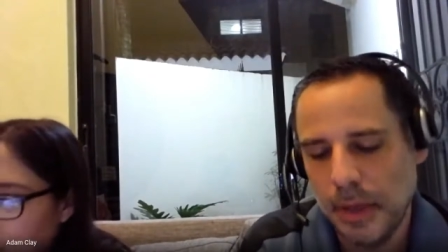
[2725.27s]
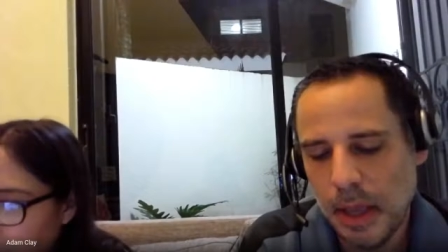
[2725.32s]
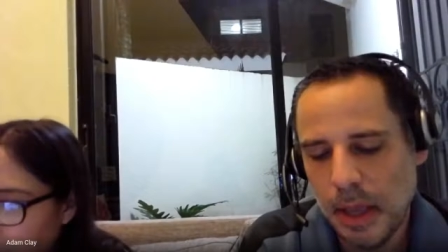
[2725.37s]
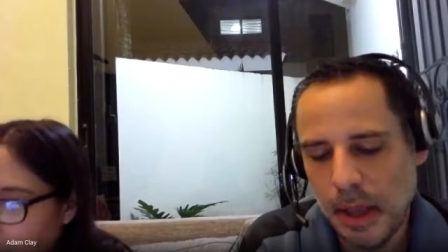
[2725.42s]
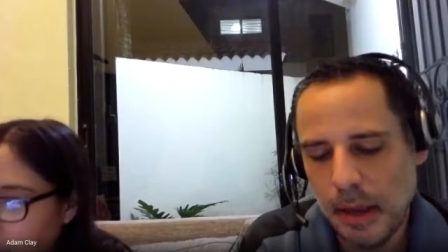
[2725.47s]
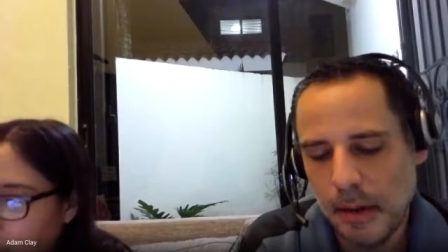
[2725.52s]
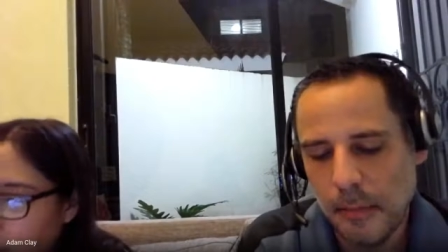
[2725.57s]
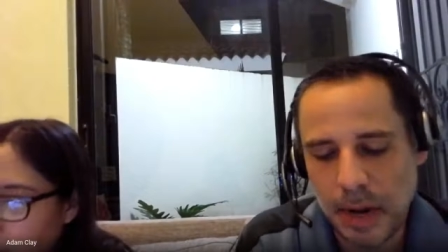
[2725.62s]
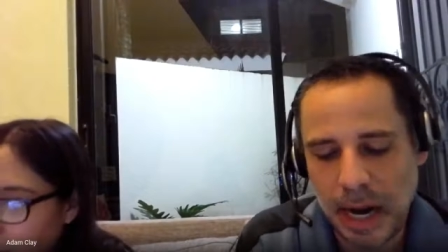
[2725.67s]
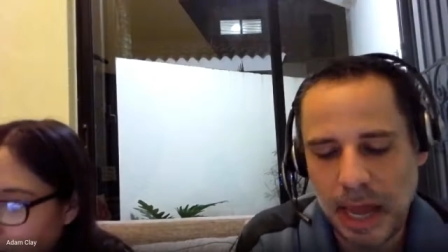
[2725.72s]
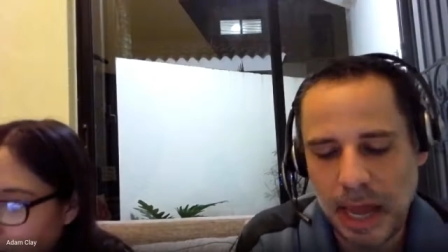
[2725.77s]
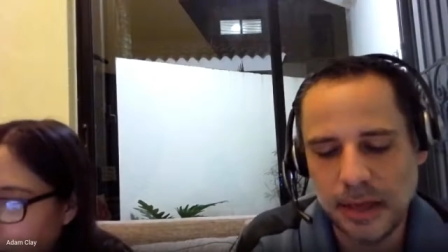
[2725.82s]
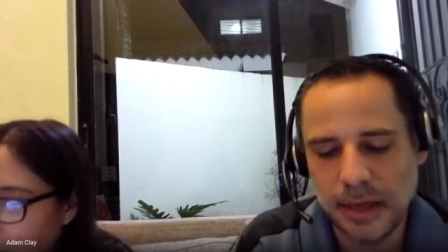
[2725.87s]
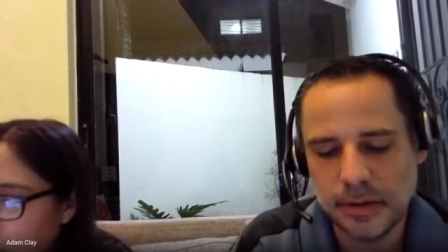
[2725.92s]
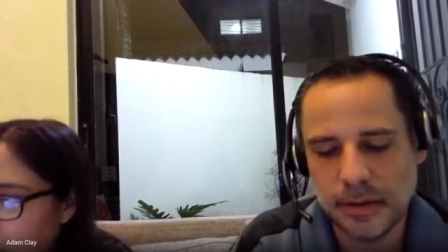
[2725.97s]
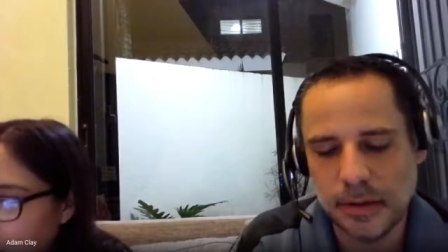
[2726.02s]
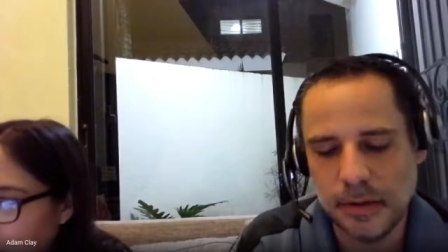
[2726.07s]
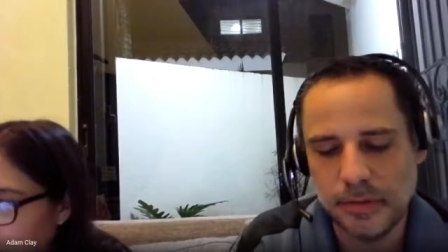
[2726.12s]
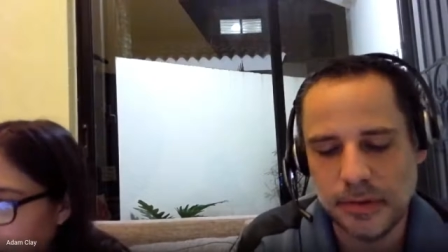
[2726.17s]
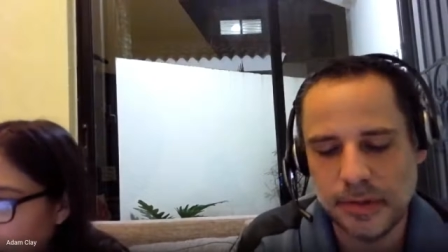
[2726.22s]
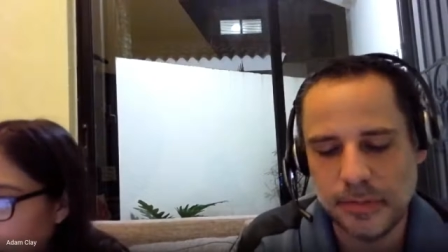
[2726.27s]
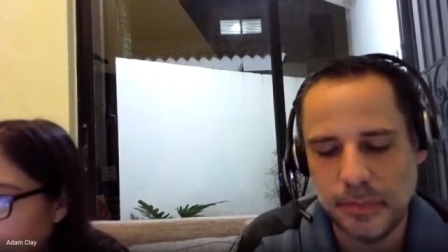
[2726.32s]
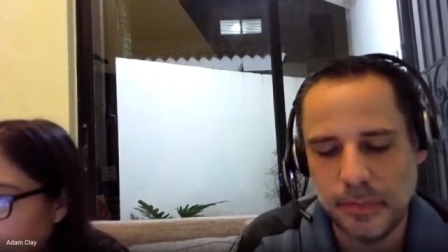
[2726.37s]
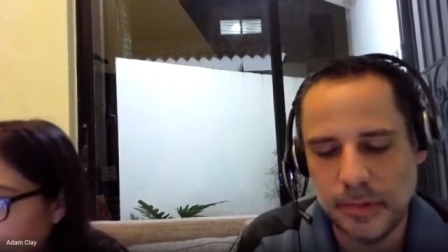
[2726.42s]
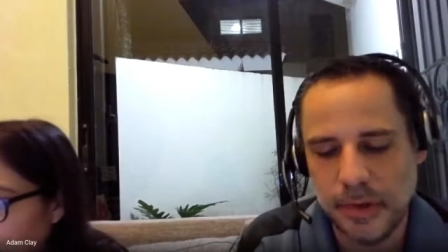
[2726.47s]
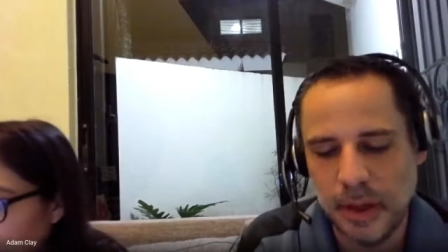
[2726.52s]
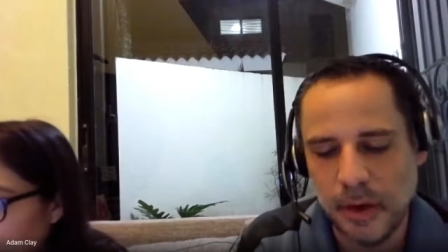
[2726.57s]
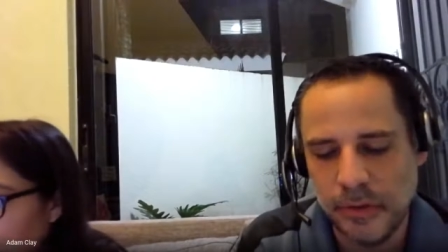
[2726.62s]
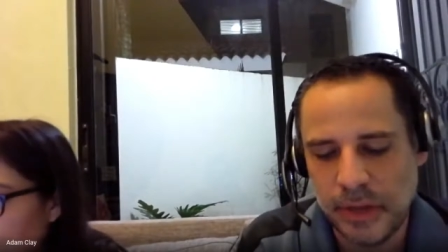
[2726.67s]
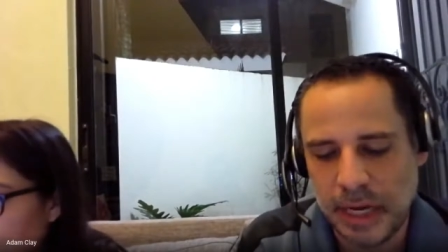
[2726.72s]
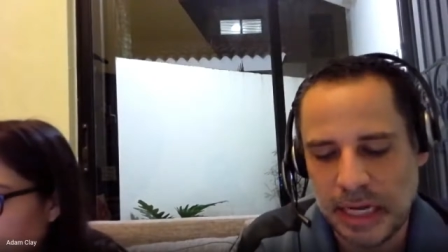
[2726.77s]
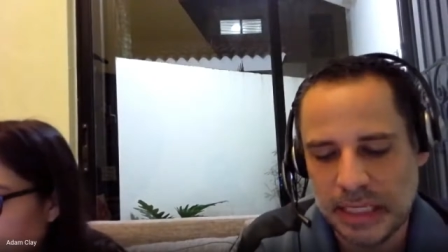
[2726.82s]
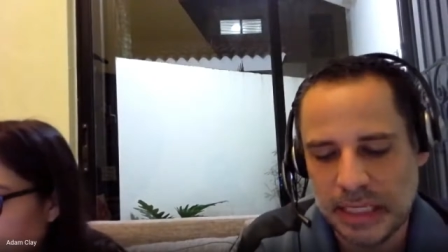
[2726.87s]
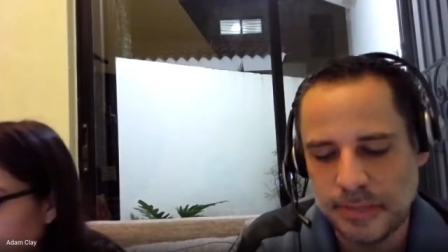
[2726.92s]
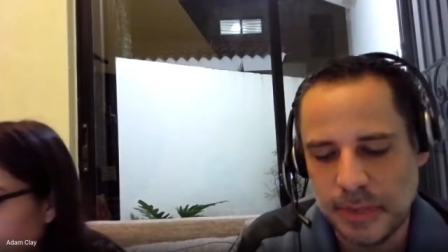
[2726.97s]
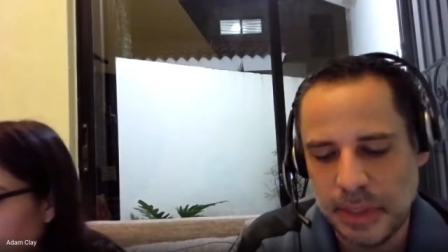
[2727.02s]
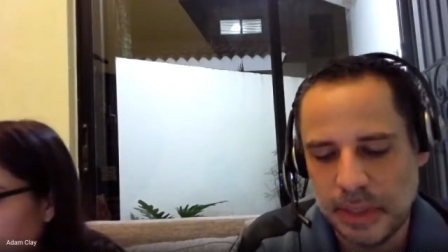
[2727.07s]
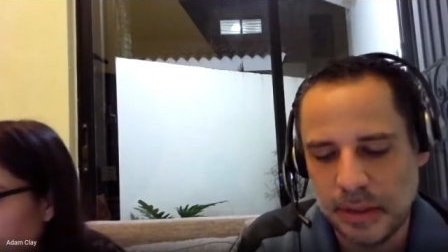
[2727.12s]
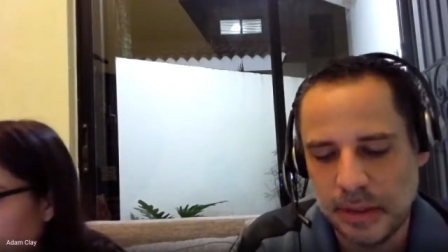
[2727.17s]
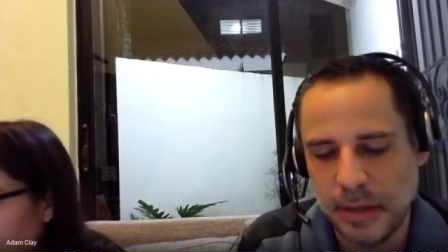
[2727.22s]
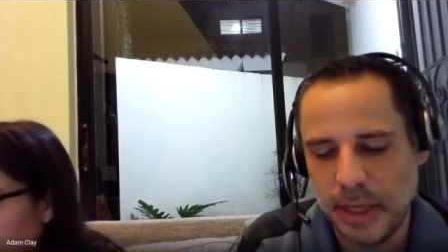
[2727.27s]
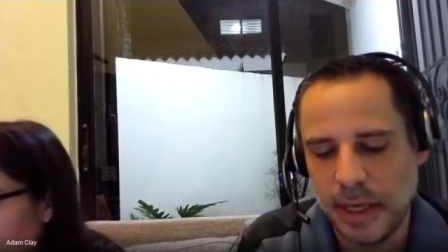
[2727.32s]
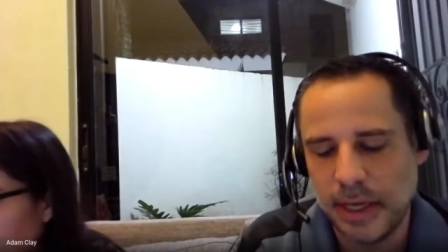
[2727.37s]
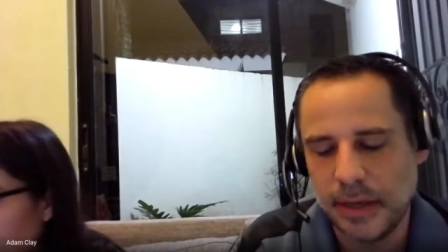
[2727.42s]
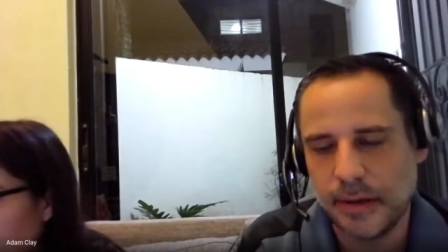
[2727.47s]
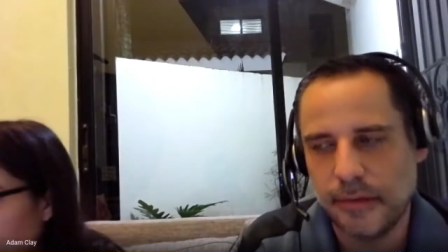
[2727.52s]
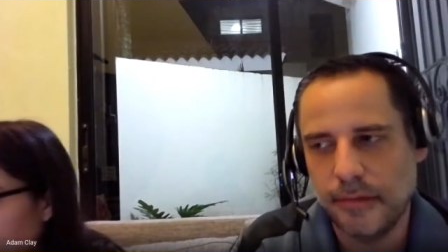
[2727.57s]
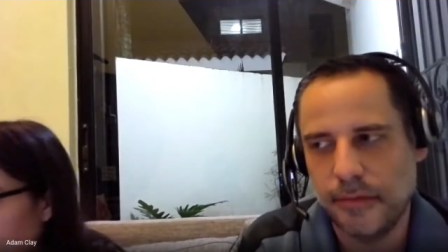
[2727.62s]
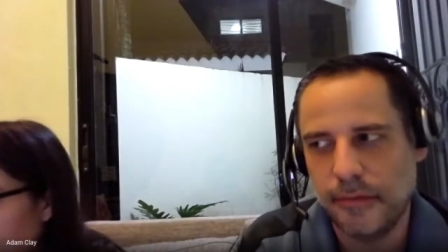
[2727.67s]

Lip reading: But I also know that I spend like